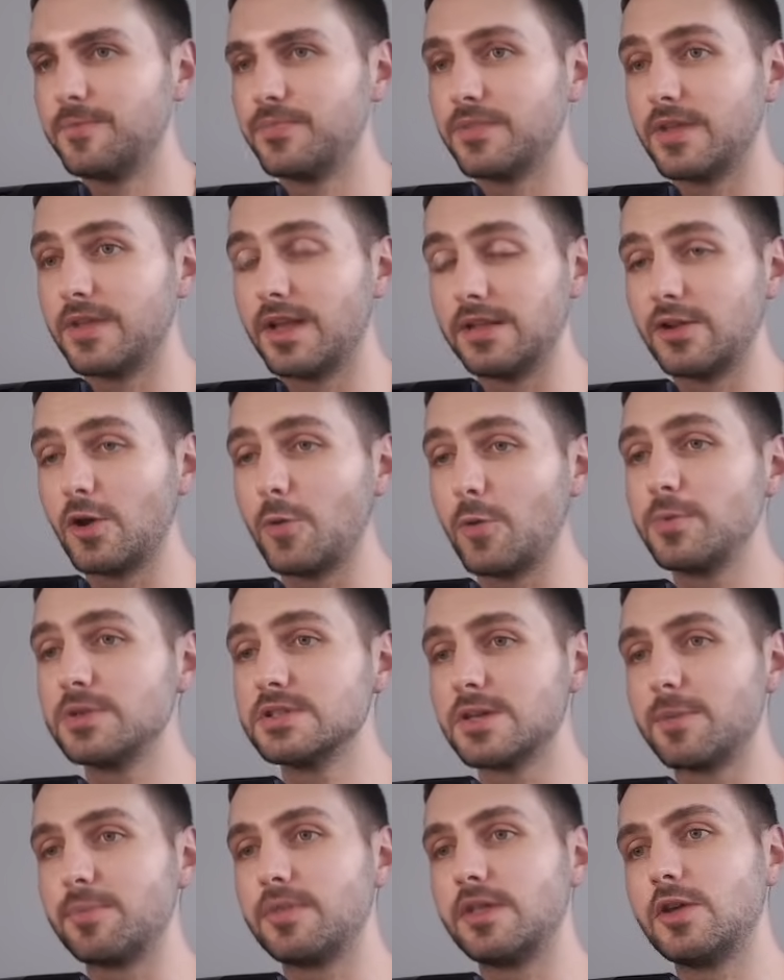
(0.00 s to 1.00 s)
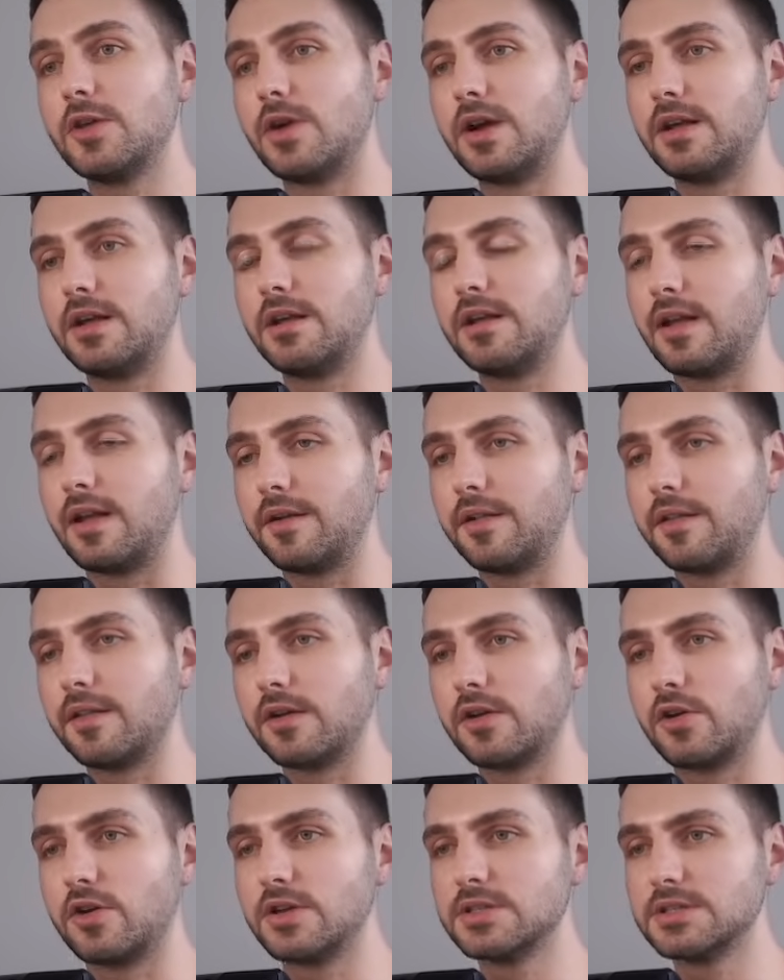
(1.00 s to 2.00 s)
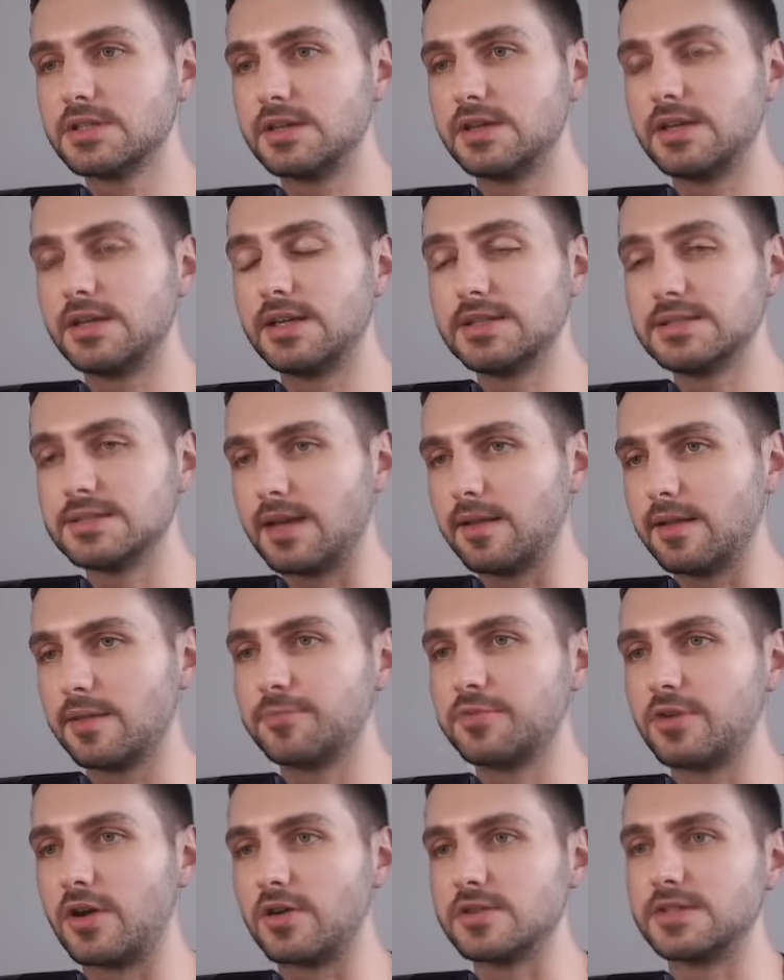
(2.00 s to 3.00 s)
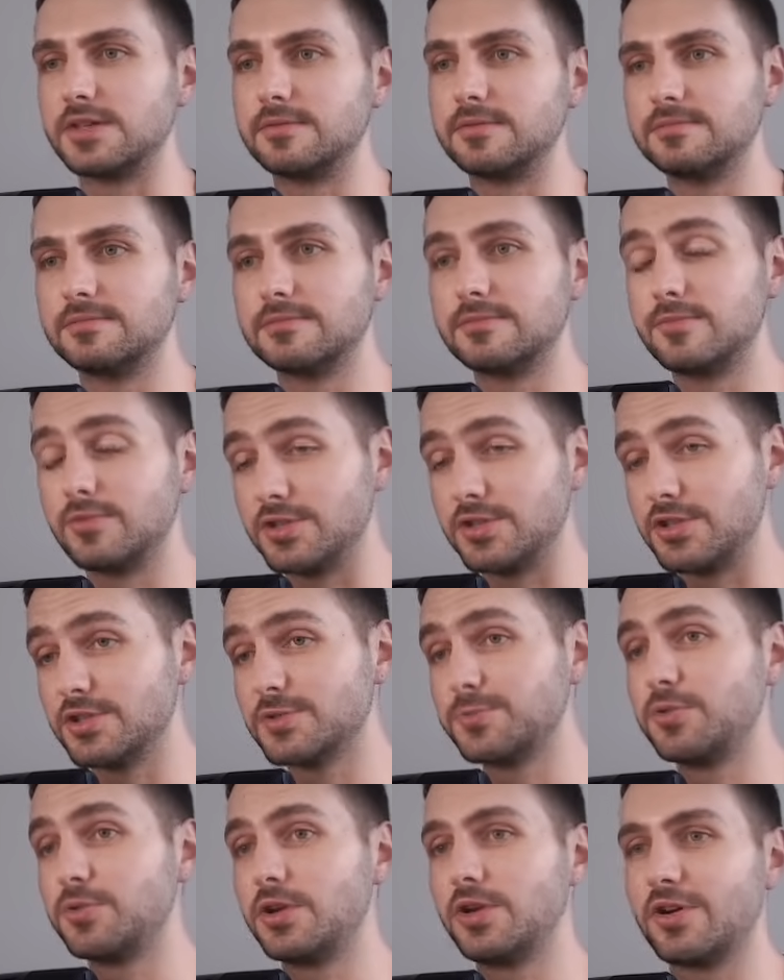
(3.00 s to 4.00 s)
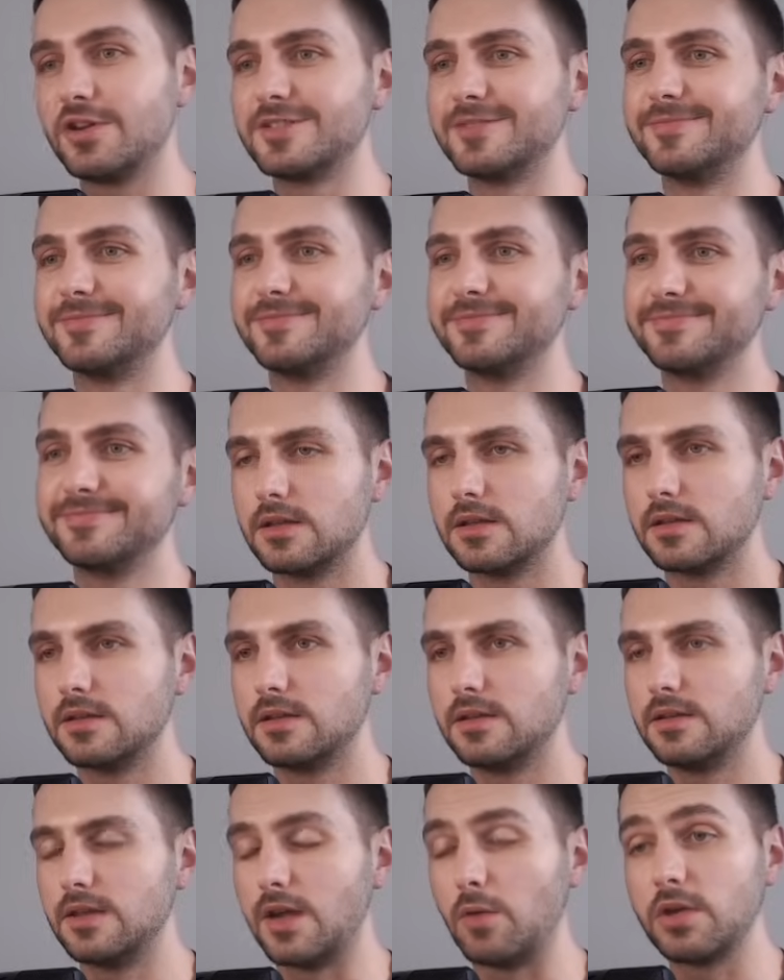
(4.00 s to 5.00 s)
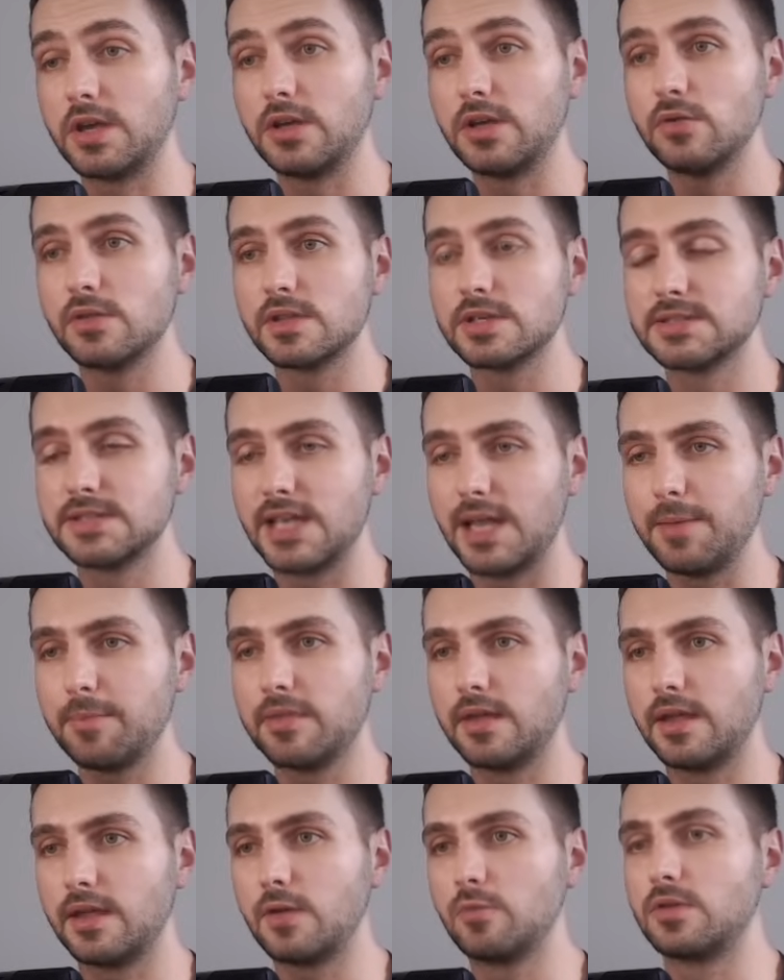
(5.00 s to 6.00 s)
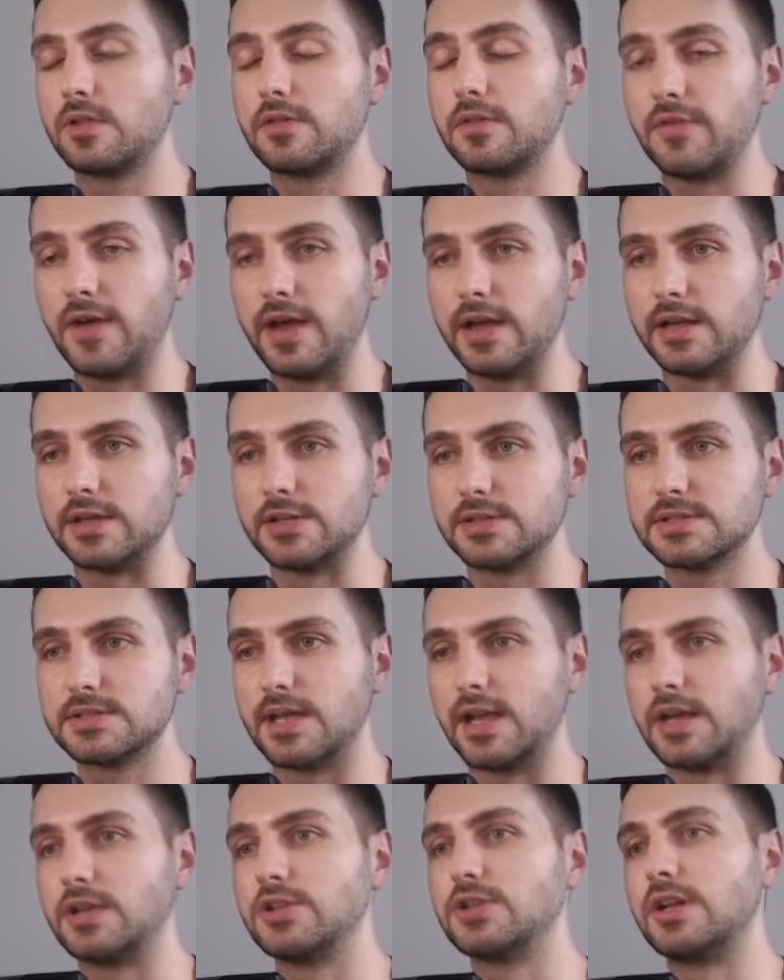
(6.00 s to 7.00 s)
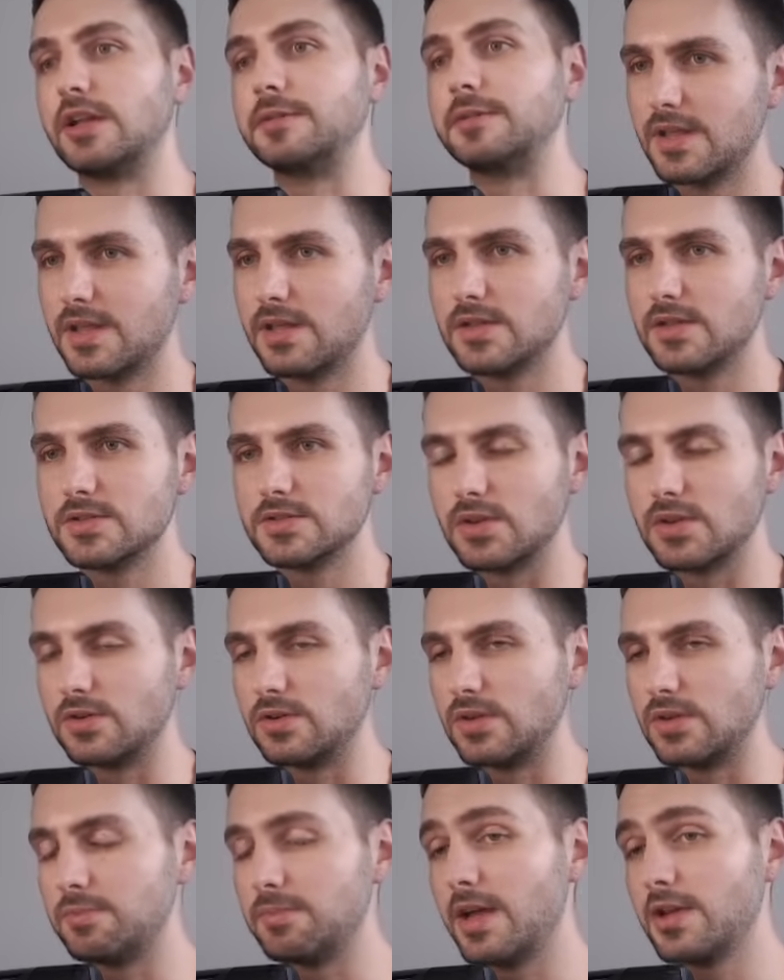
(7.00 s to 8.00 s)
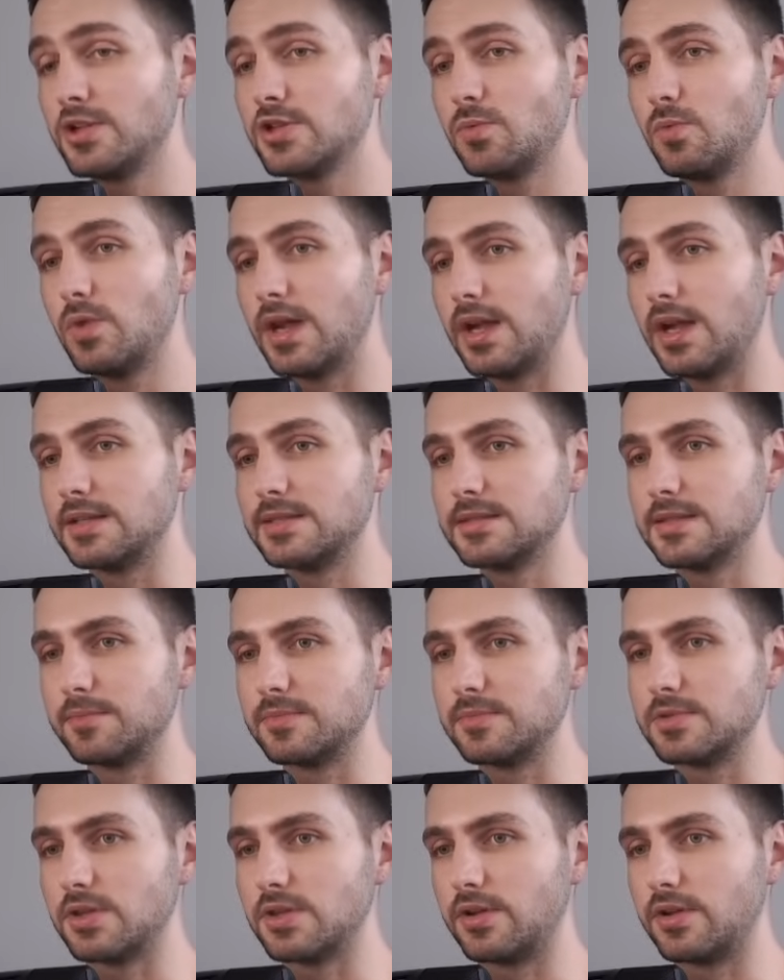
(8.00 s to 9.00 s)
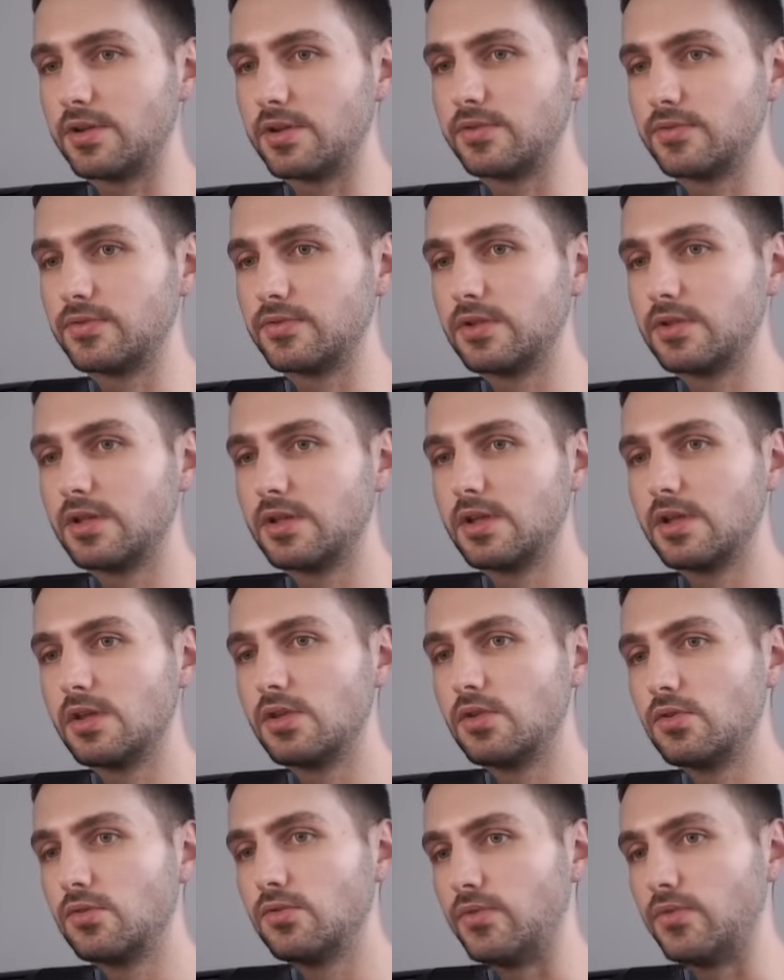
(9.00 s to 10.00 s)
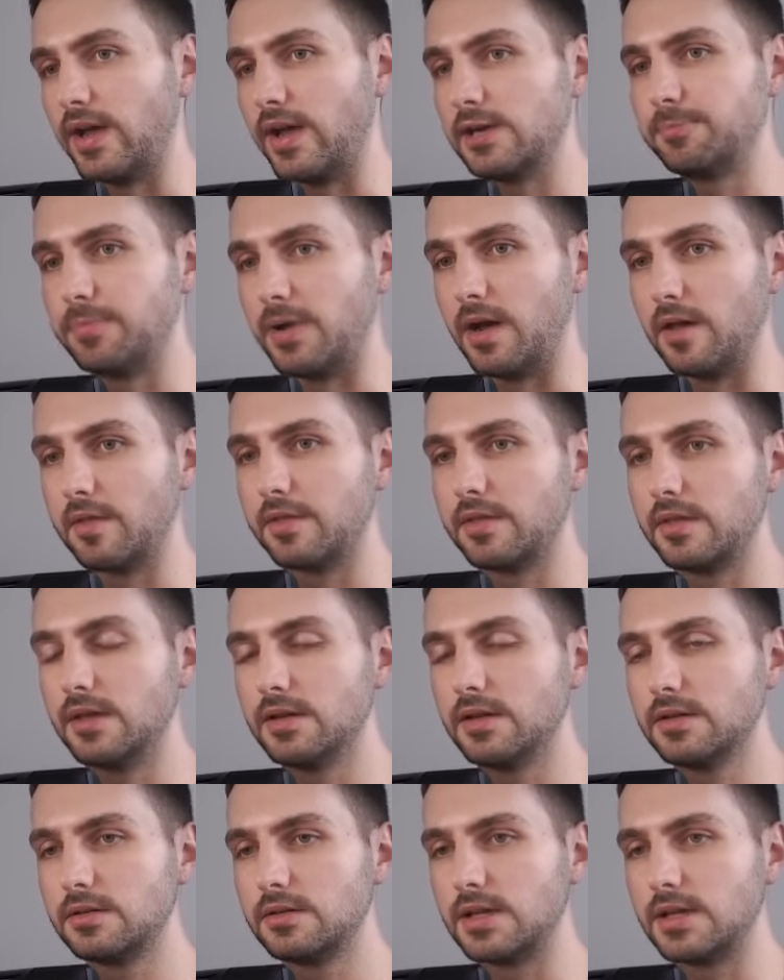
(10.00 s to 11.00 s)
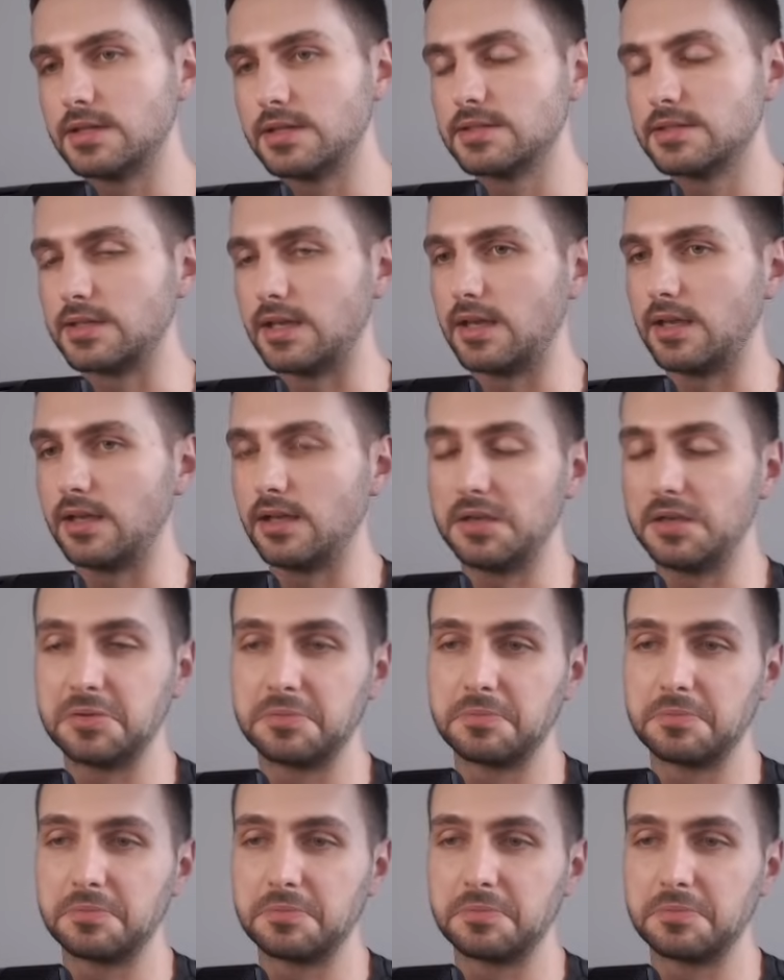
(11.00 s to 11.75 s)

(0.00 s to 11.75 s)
and it opens up the URL under the cursor inside the browser, which is pretty awesome. Now we can do the same thing with files, actually. So imagine we had some sort of file path here. Let's say,